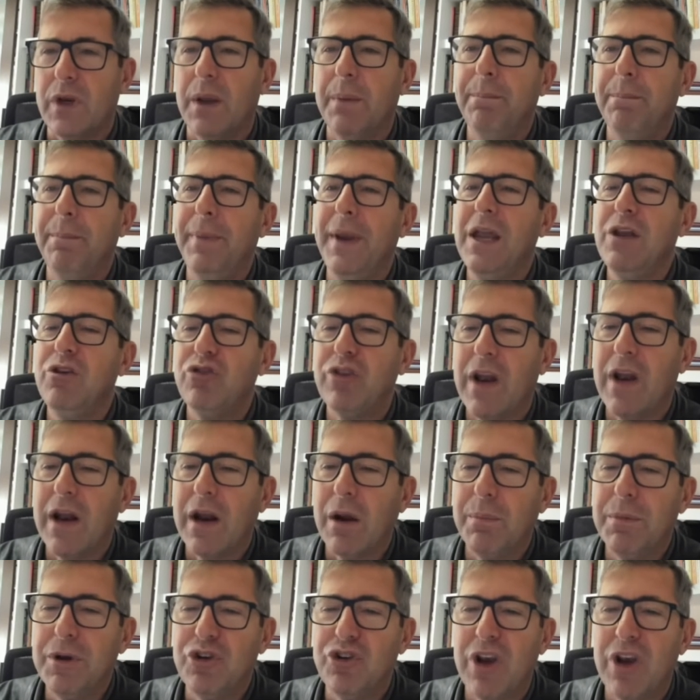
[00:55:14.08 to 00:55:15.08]
page that I'll
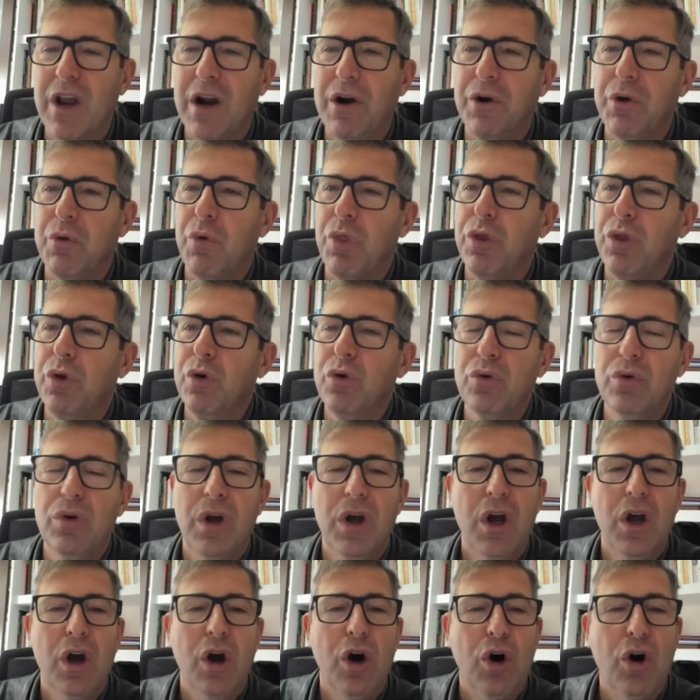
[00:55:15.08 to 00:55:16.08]
be sharing with you,
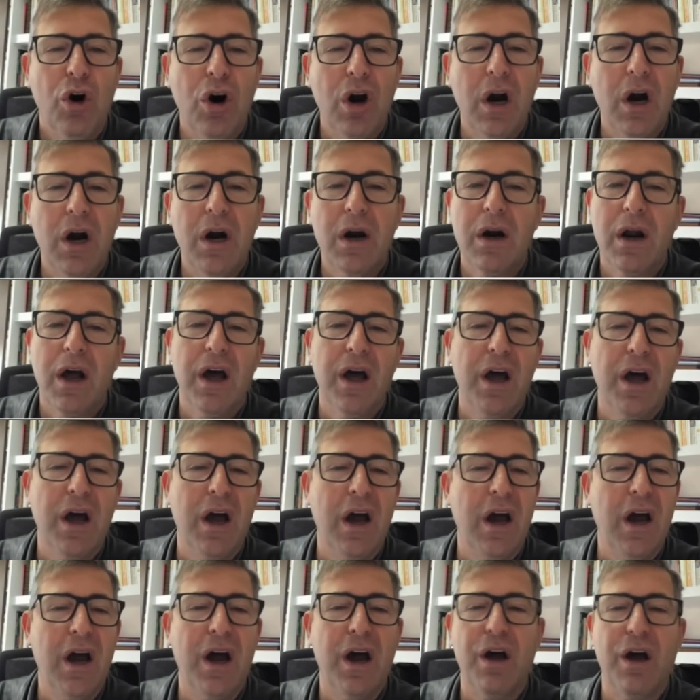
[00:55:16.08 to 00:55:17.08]
or
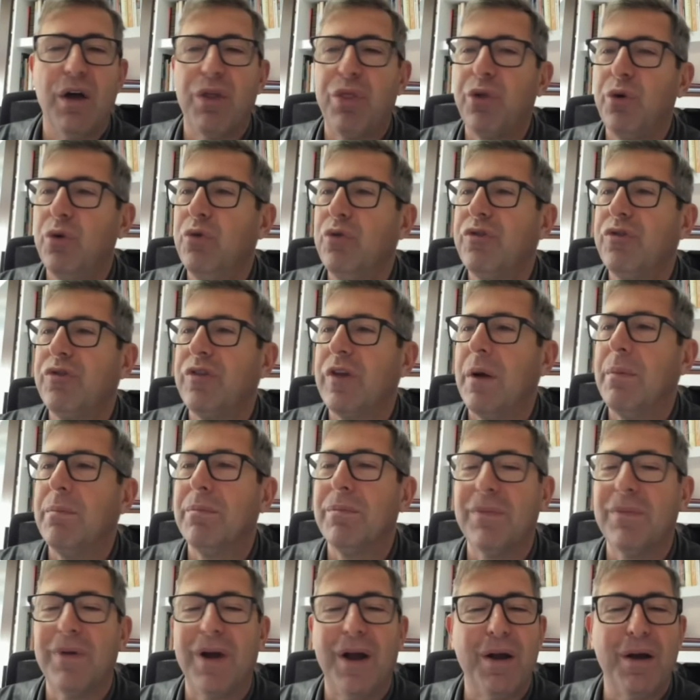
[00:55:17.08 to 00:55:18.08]
through
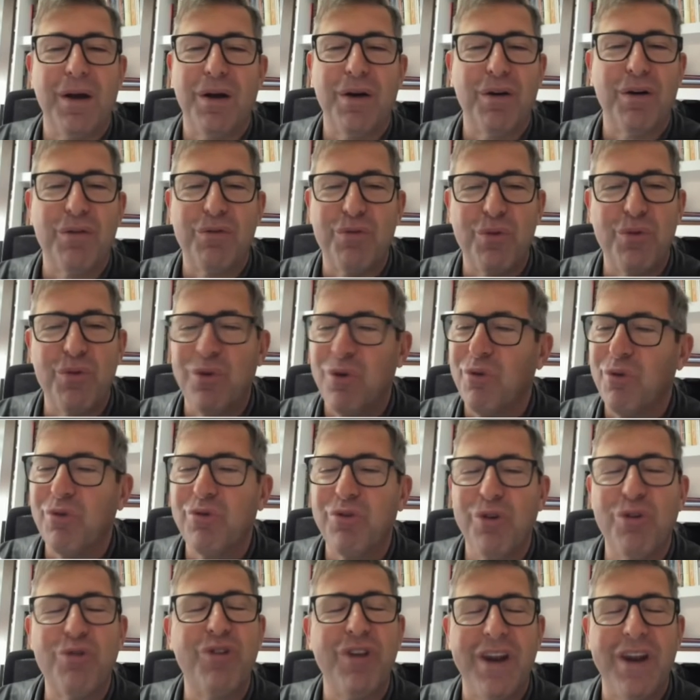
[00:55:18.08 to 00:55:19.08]
some, you'll
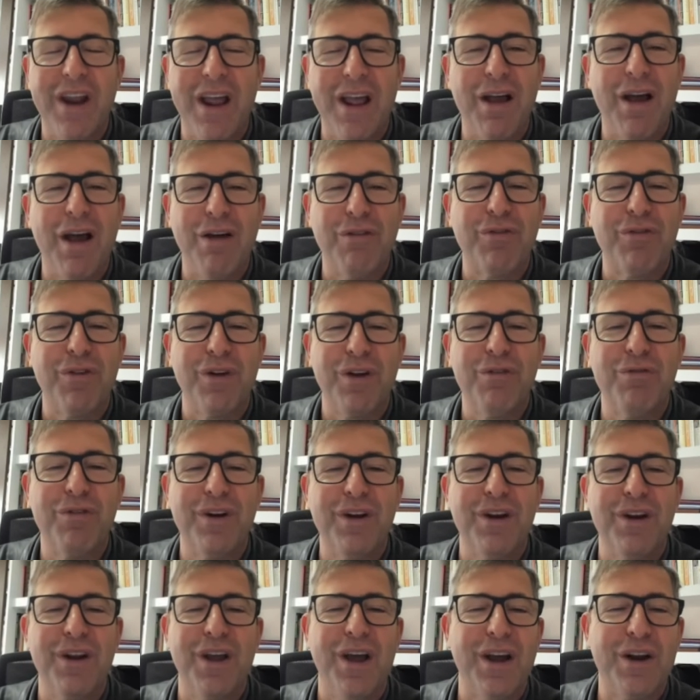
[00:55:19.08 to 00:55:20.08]
see that I've
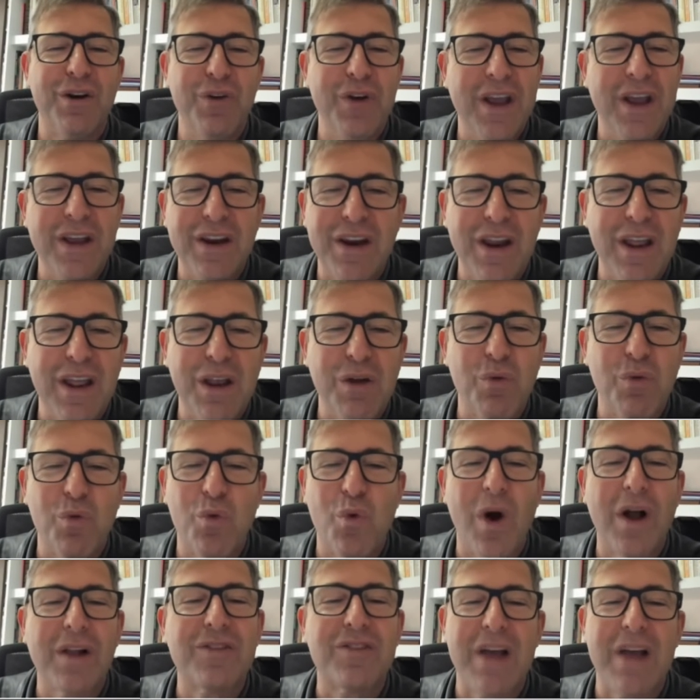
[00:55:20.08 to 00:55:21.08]
even created a
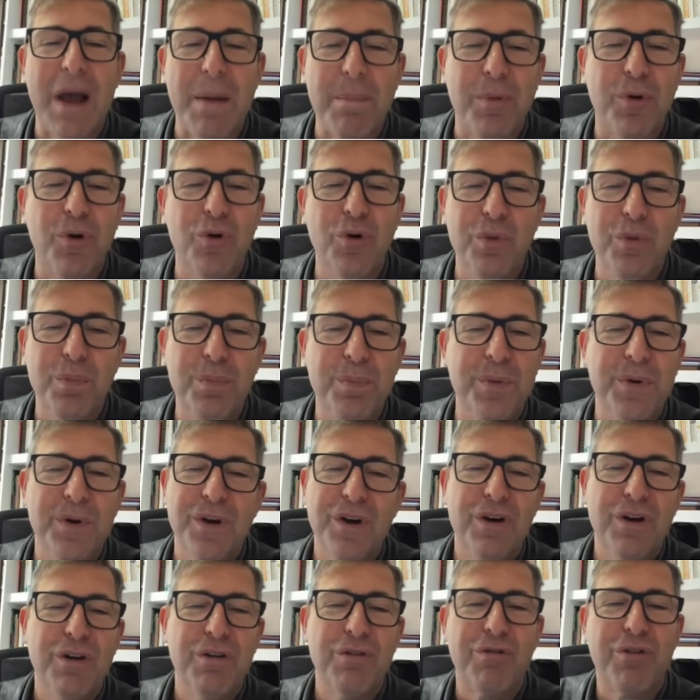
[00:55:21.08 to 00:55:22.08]
WhatsApp group
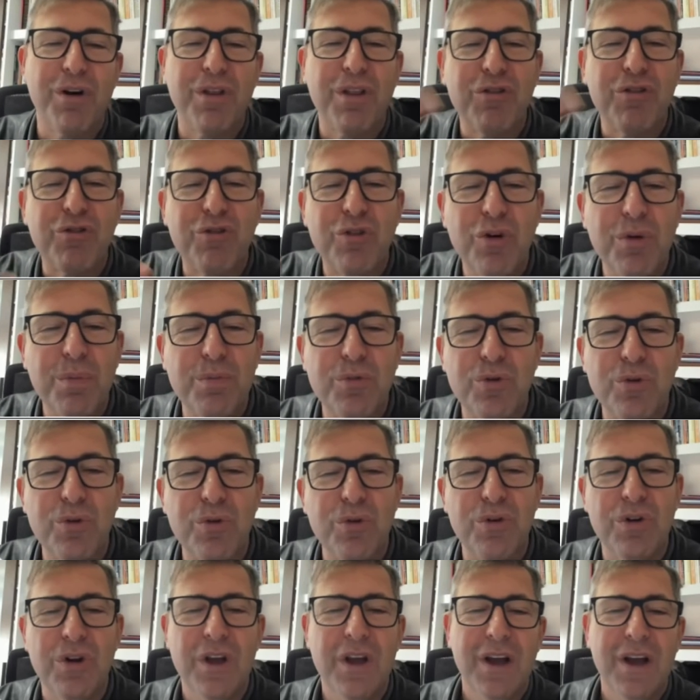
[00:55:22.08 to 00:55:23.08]
for this group
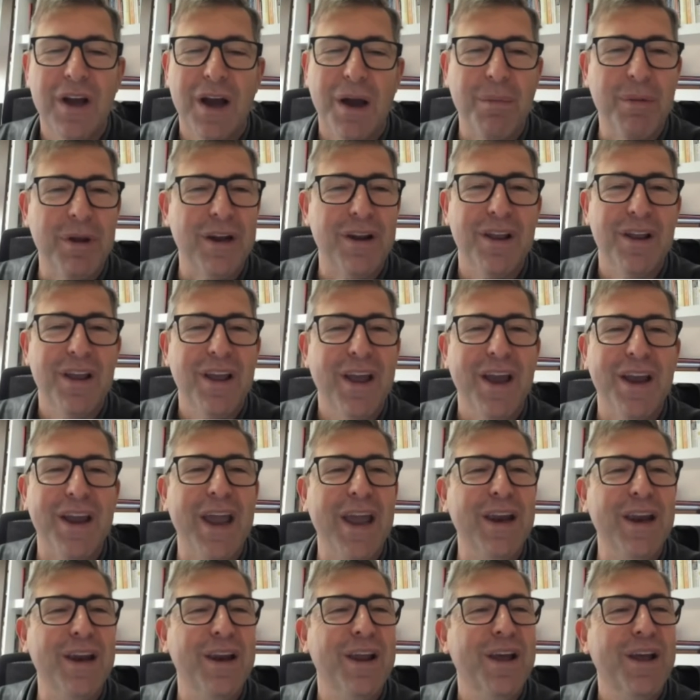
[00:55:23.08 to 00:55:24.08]
too. I mean,
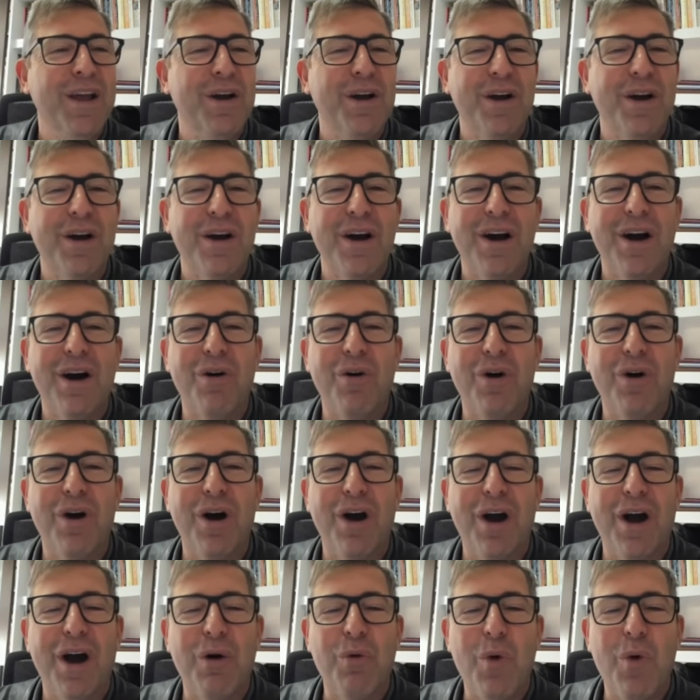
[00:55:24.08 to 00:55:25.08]
again,
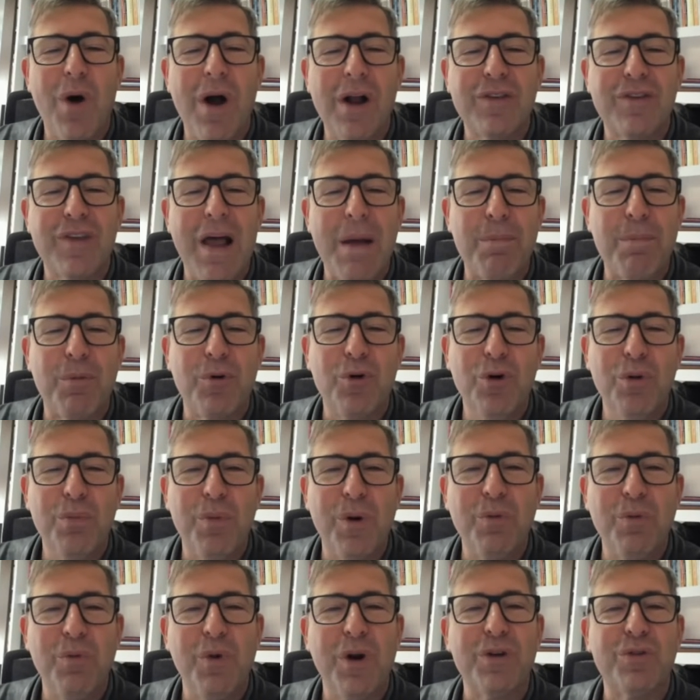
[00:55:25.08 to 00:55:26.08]
a WhatsApp group
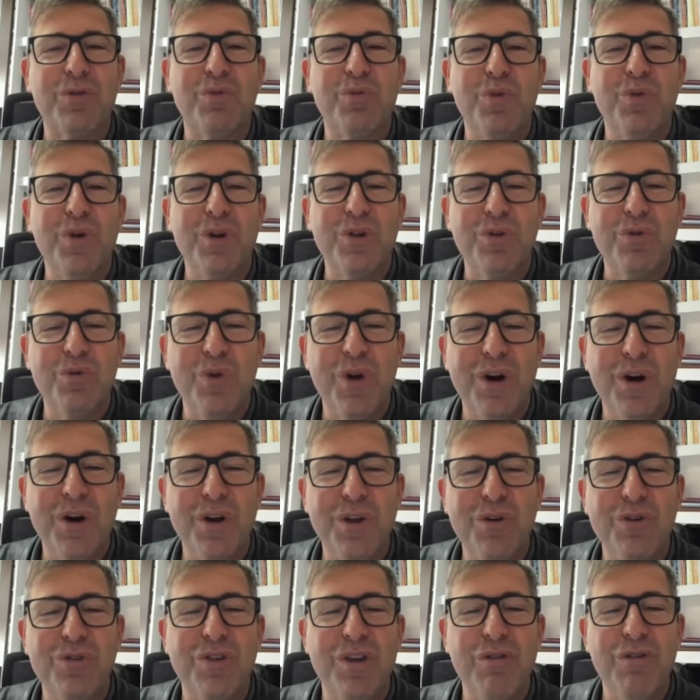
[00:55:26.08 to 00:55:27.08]
when we're
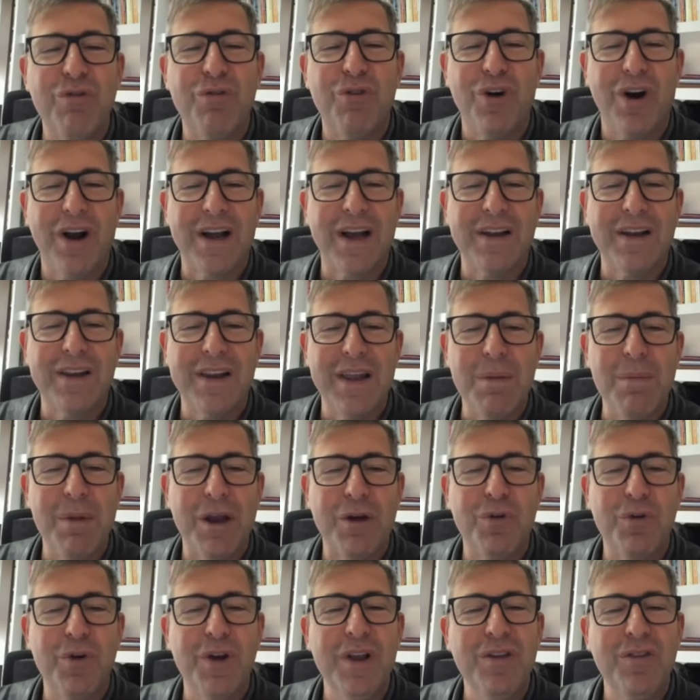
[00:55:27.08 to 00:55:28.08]
using for
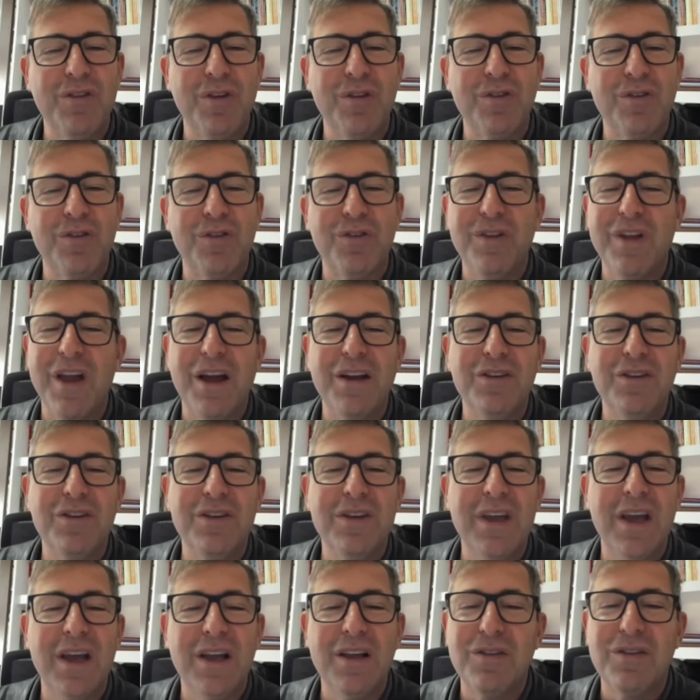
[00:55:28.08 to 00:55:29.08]
academic reasons, the
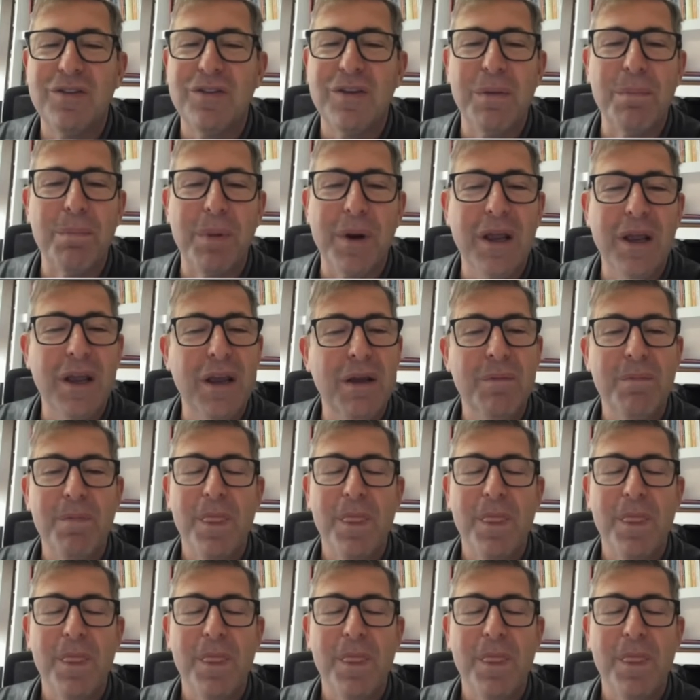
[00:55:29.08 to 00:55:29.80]
idea is simply